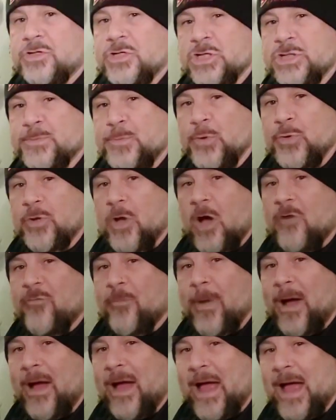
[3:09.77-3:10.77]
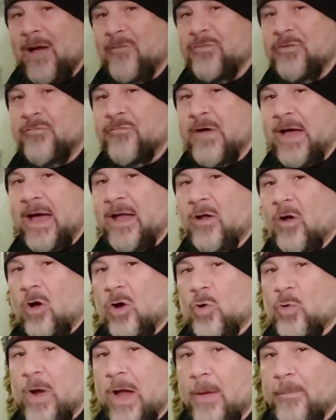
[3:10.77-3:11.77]
Just spooned off about half the fat.
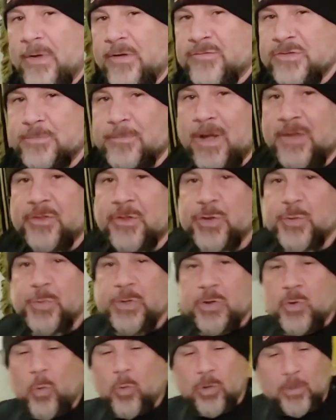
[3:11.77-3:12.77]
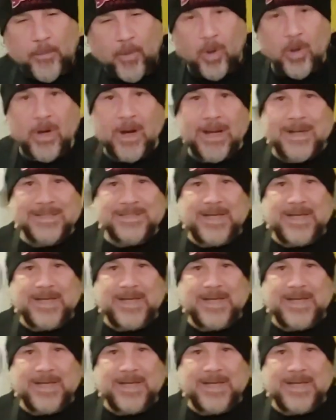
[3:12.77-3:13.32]
Our ground beef's about the 3/4 mark.